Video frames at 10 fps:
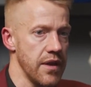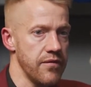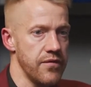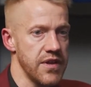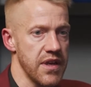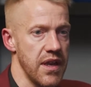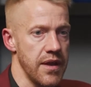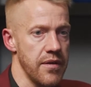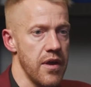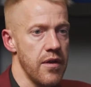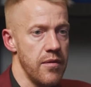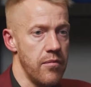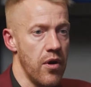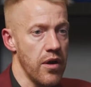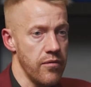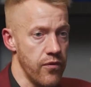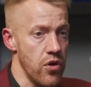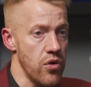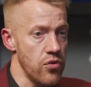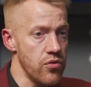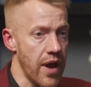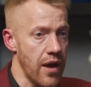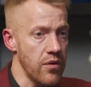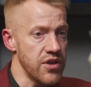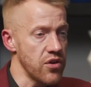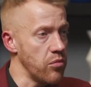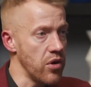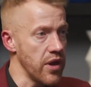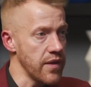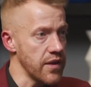And physically, in my view now, is not bullying.